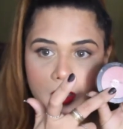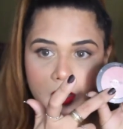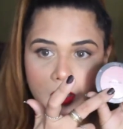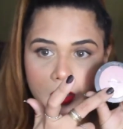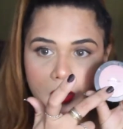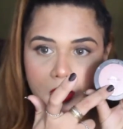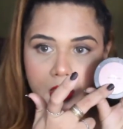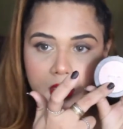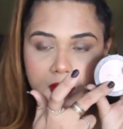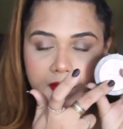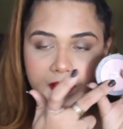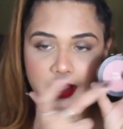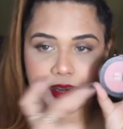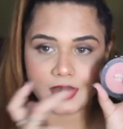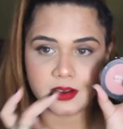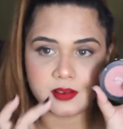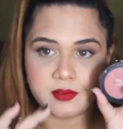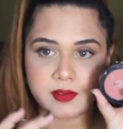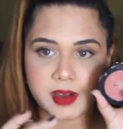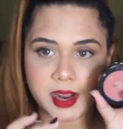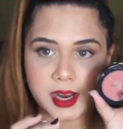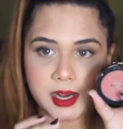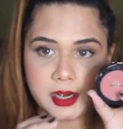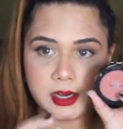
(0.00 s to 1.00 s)
Wet
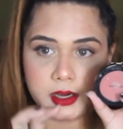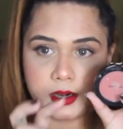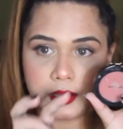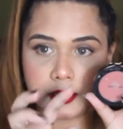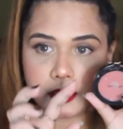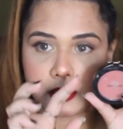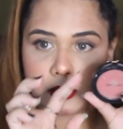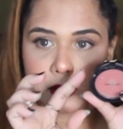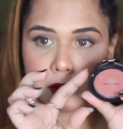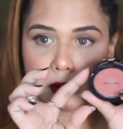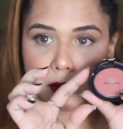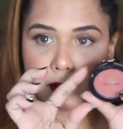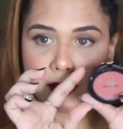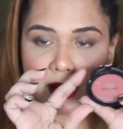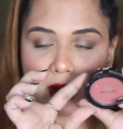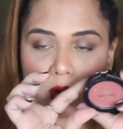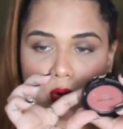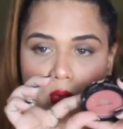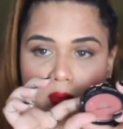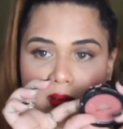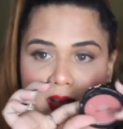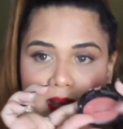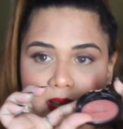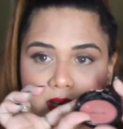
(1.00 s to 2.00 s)
n Wild
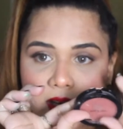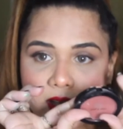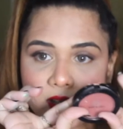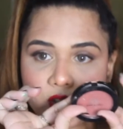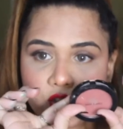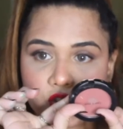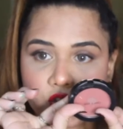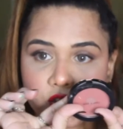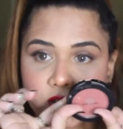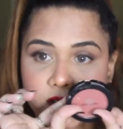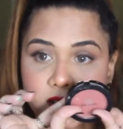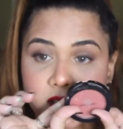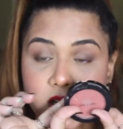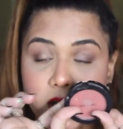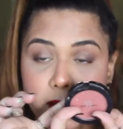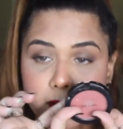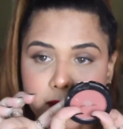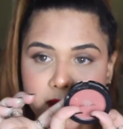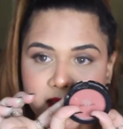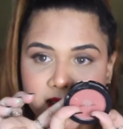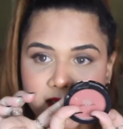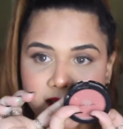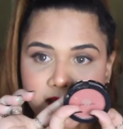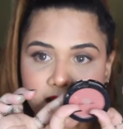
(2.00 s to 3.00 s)
Mellow Wine is just
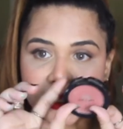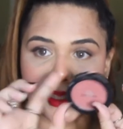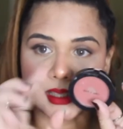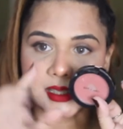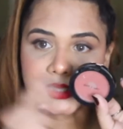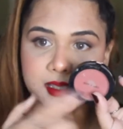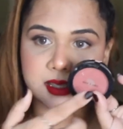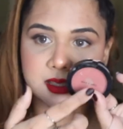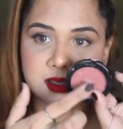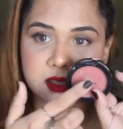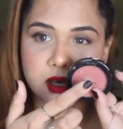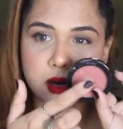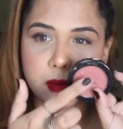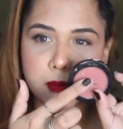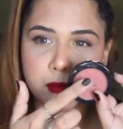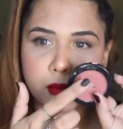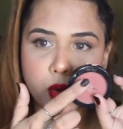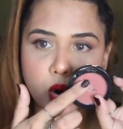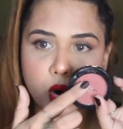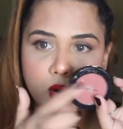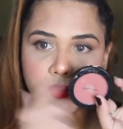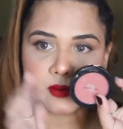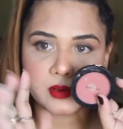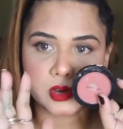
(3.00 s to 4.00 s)
amazing. This is a
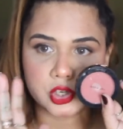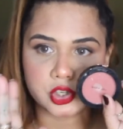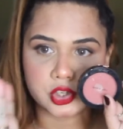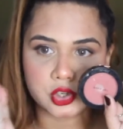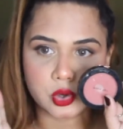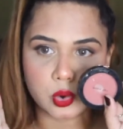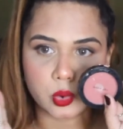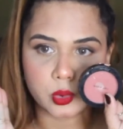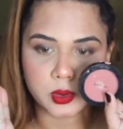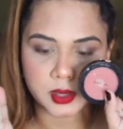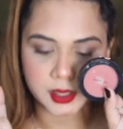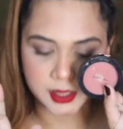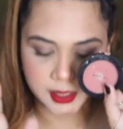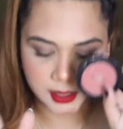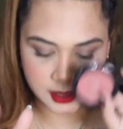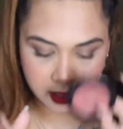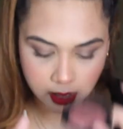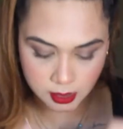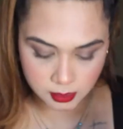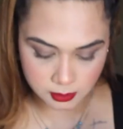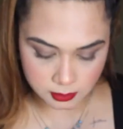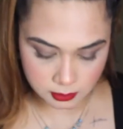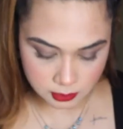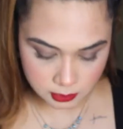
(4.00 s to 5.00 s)
mauveish corally
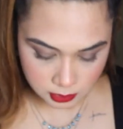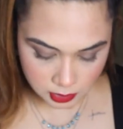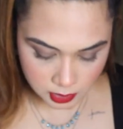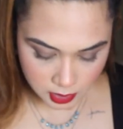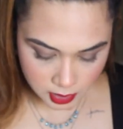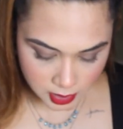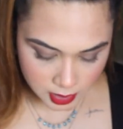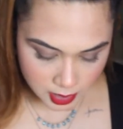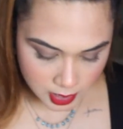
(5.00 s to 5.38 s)
color.